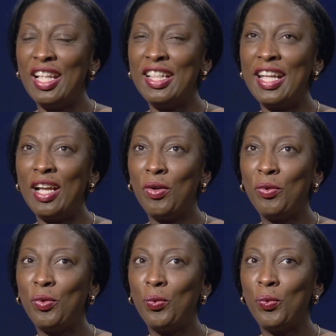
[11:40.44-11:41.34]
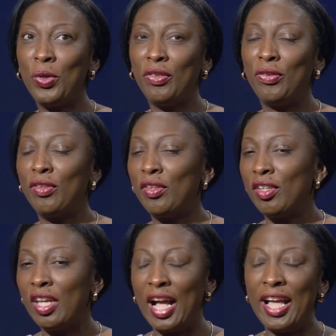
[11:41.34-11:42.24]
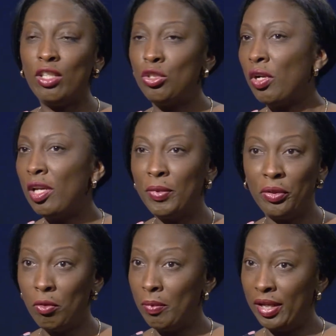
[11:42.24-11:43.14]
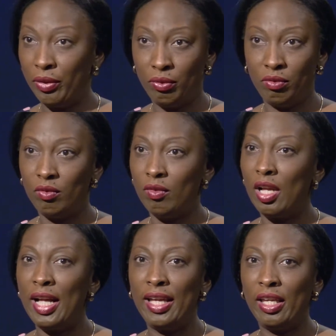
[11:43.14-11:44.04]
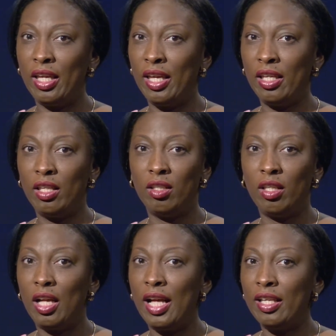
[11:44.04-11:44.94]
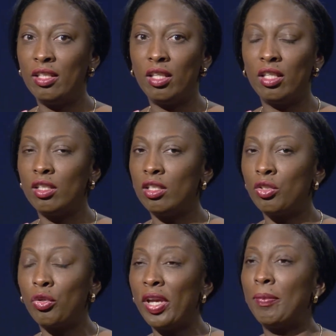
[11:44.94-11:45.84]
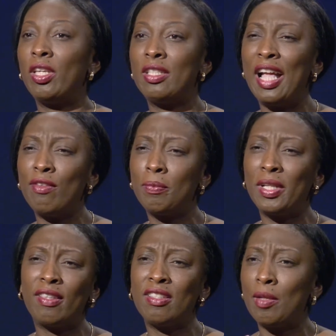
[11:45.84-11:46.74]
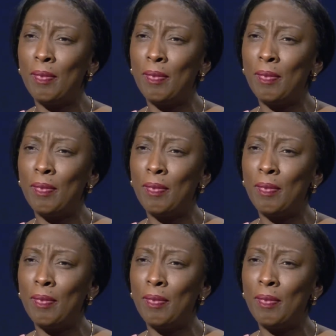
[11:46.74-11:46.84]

Now, I enjoy being on my own. It's great because I have so many things I'm